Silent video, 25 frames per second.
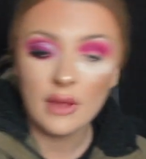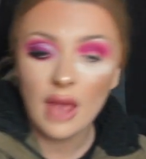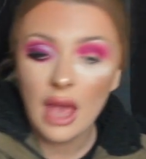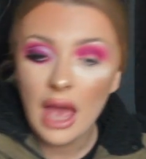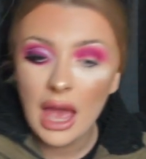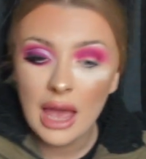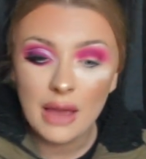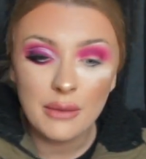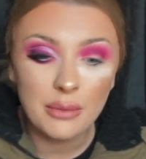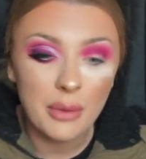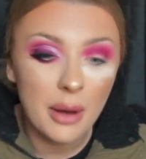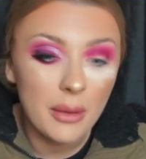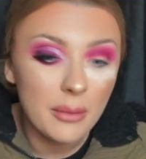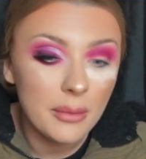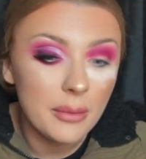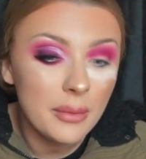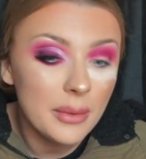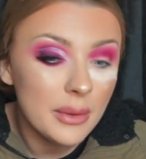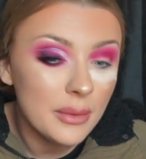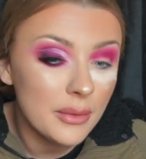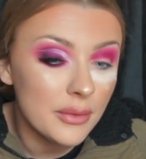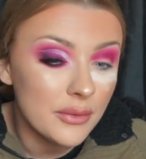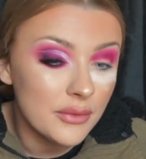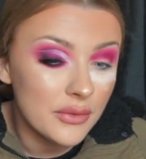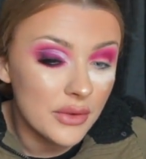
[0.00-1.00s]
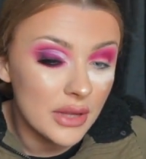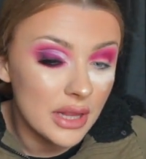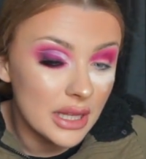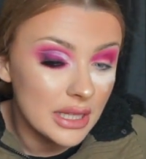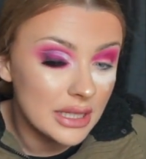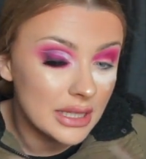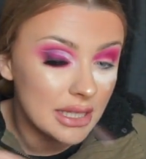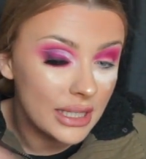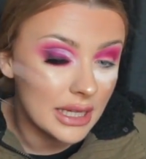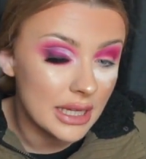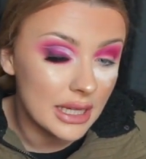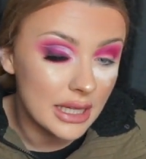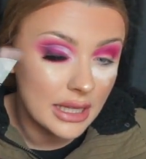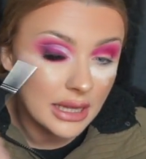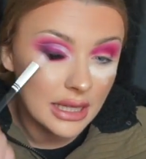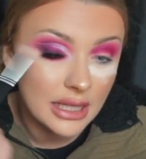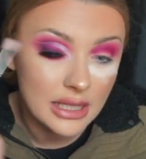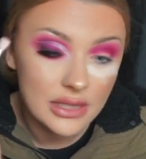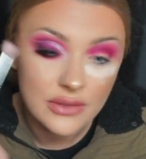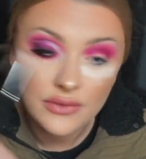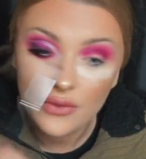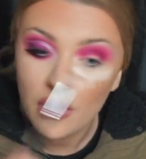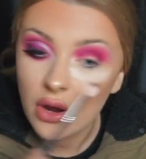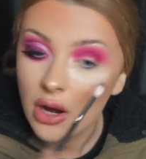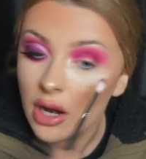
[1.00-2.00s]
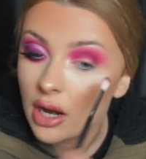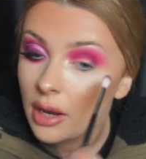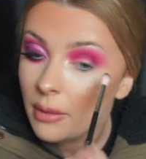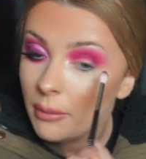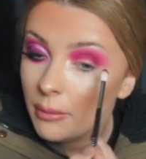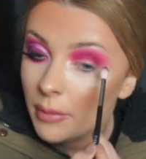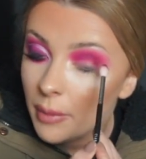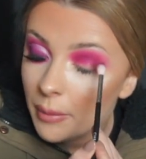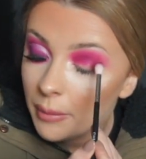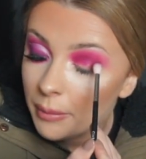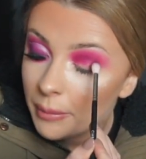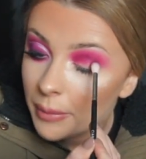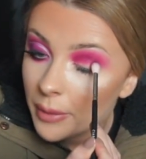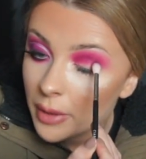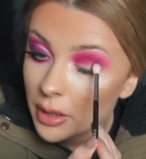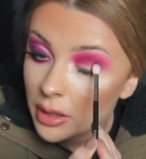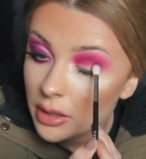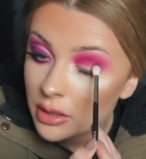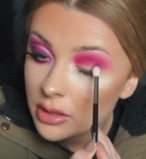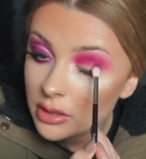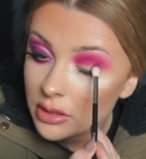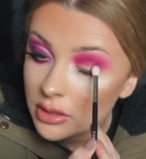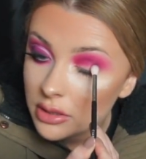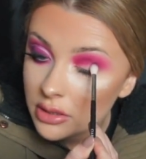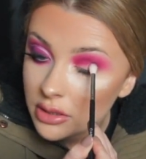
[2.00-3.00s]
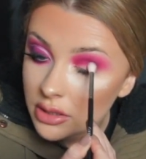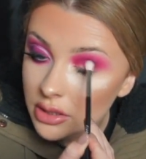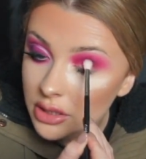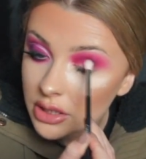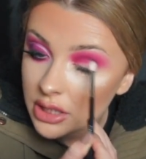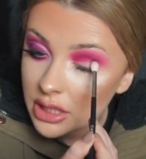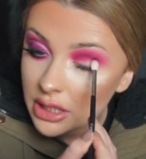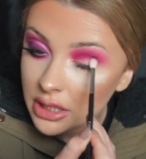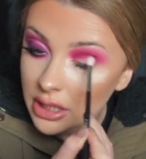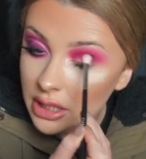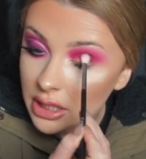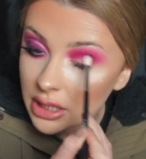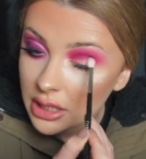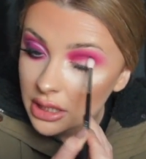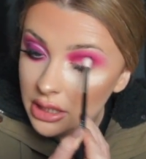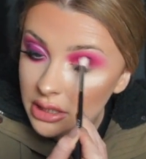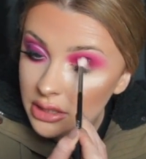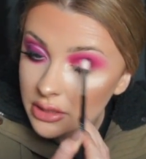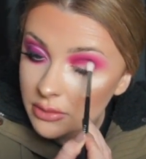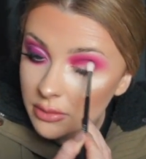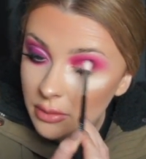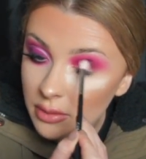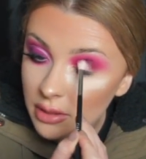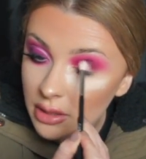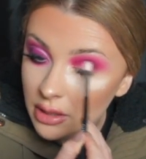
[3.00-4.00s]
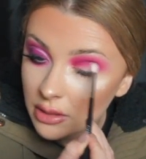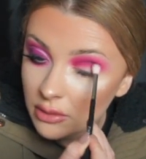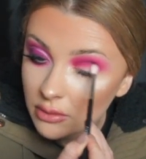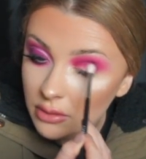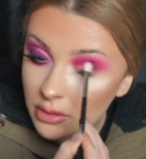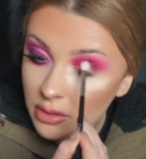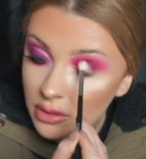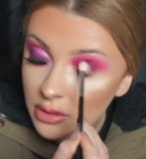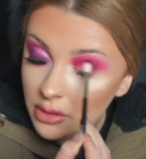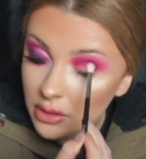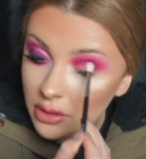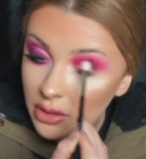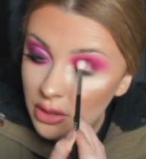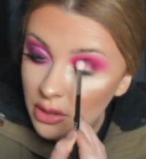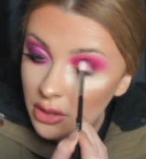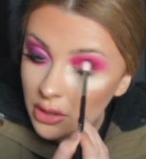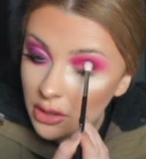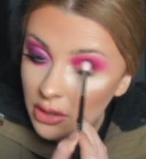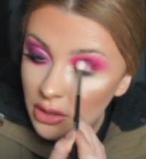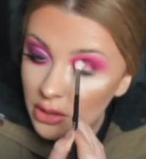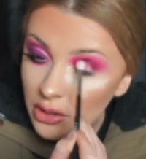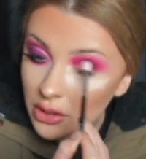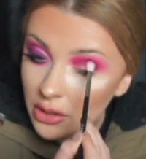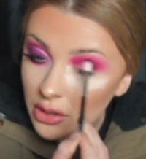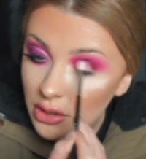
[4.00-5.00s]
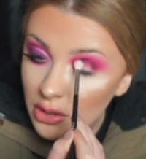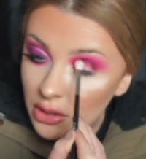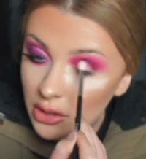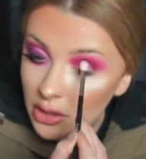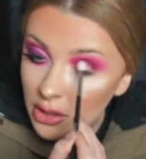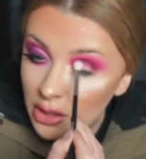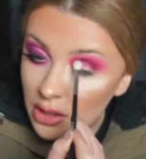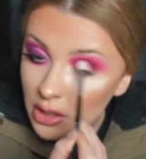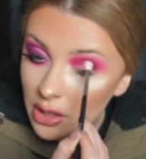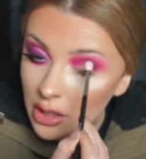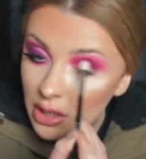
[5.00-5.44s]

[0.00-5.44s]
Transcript: I probably wouldn't really take it this far in, but because she did, it's what I'm going to do.